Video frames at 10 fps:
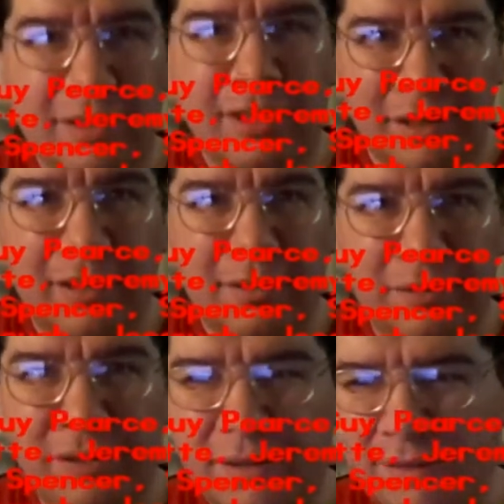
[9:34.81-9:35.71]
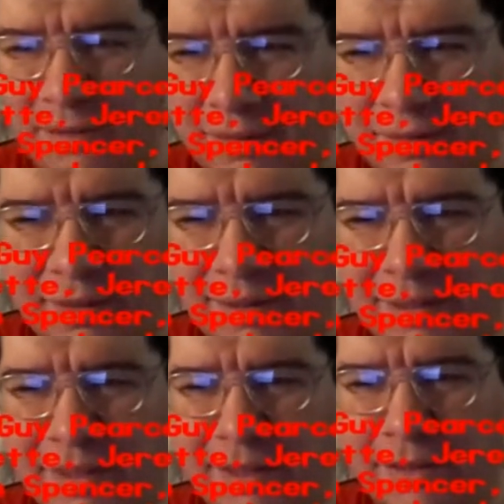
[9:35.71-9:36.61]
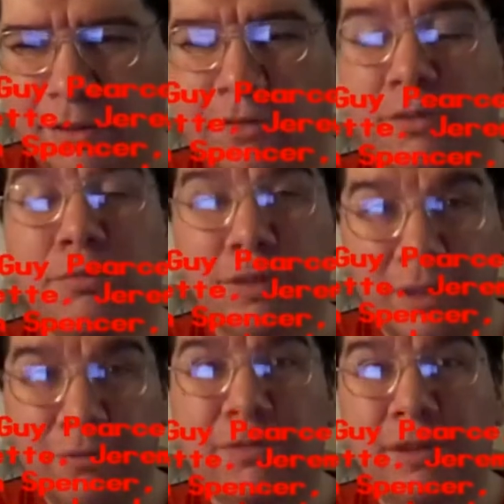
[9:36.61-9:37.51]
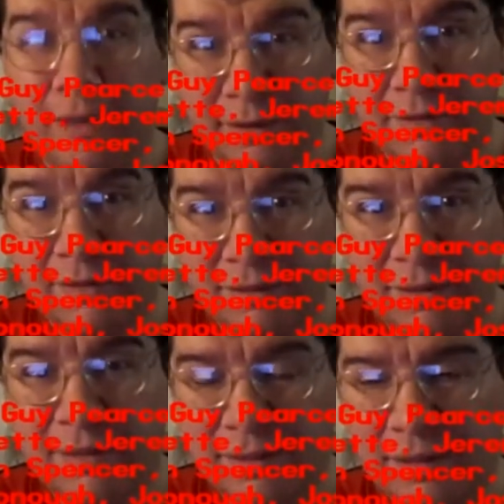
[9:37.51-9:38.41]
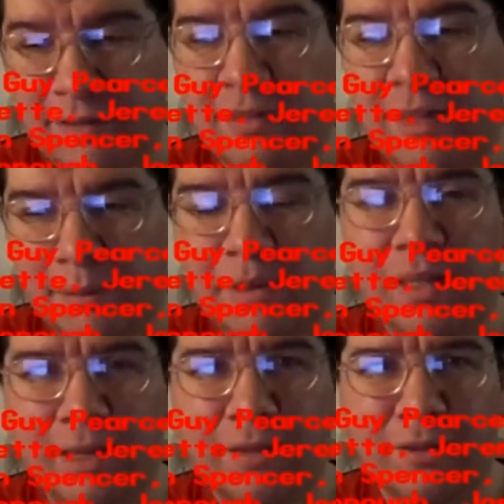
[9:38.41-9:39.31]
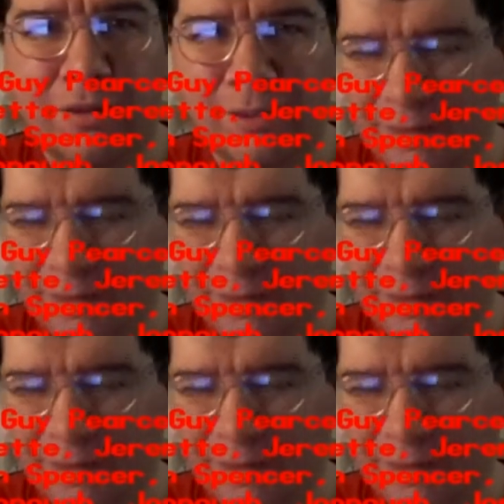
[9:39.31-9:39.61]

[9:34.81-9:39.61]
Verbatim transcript: You're gonna love this. Joseph Running Fox. That's the name of the actor.